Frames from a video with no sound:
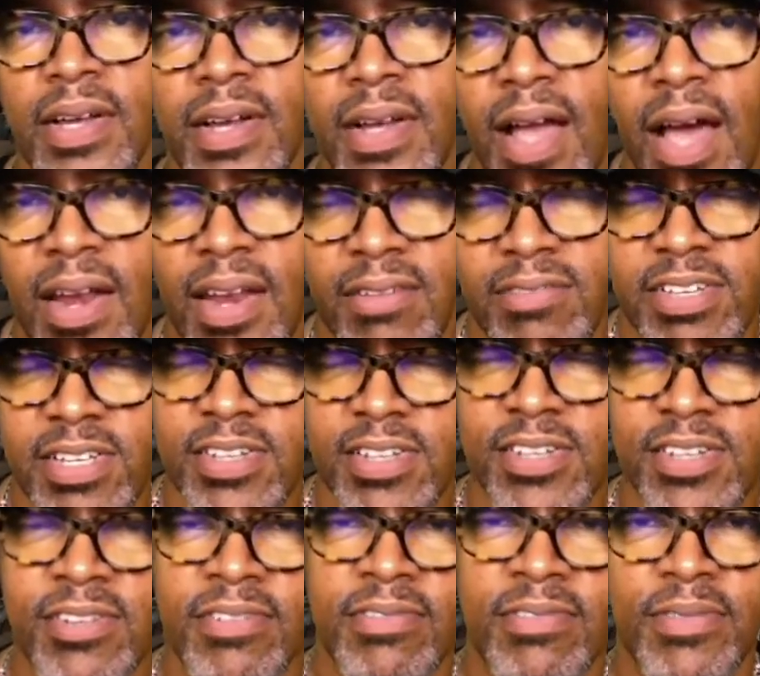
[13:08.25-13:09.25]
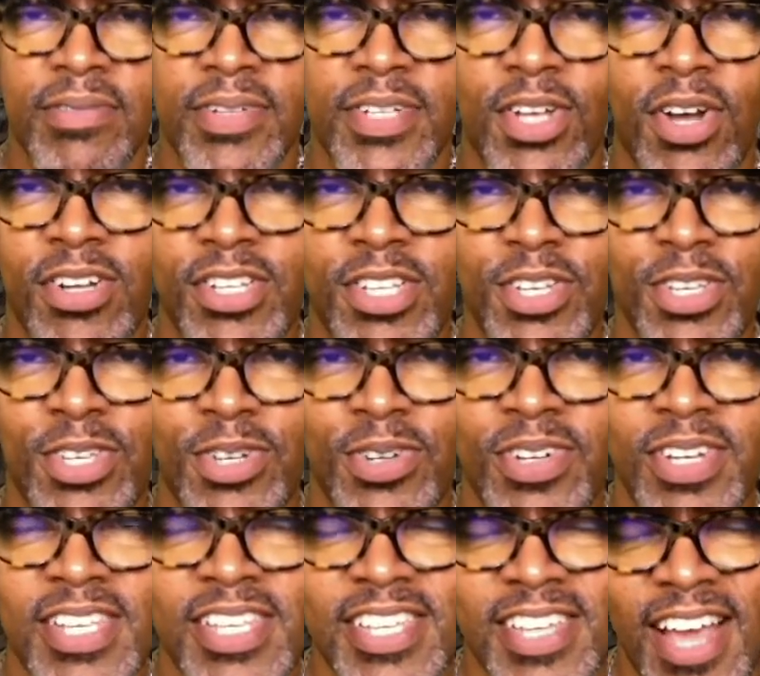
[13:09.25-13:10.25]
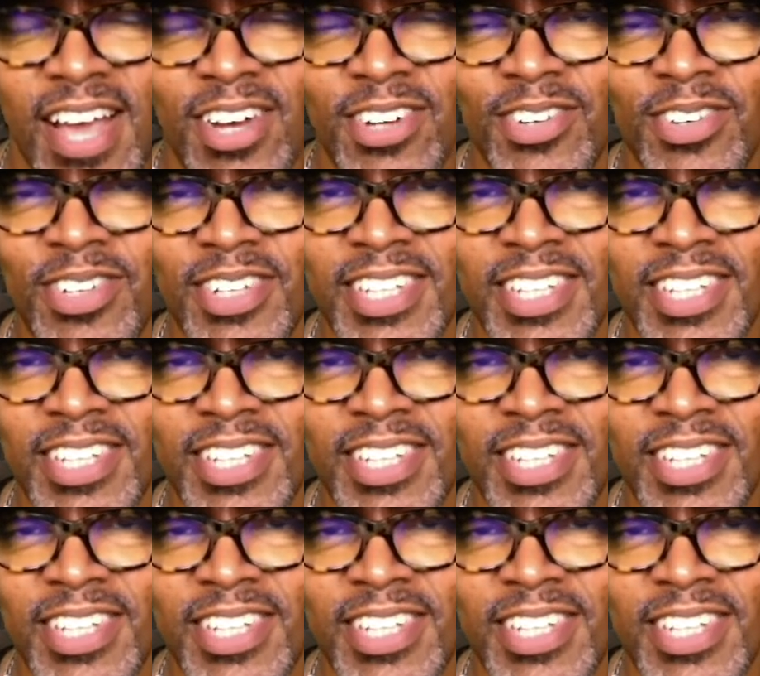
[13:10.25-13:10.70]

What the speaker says: God loves you. We'll talk to you soon. Ciao.